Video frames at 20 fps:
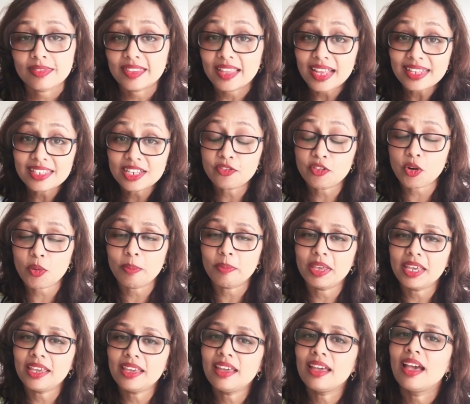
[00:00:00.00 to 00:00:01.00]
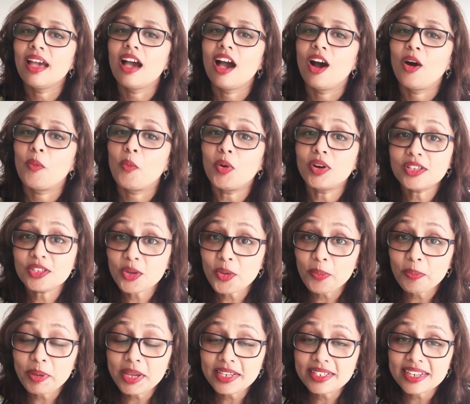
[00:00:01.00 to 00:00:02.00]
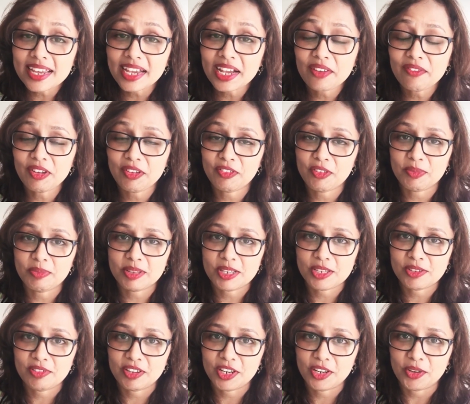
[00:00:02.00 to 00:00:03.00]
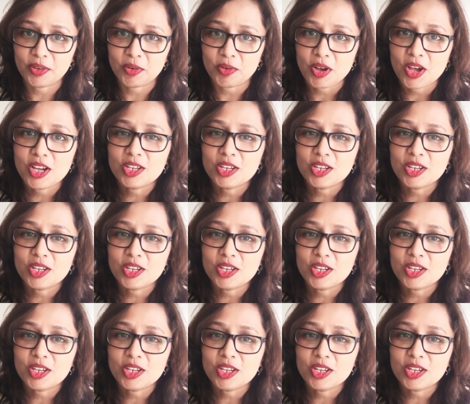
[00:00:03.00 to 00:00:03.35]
That's it from me. What is your big takeaway from this video?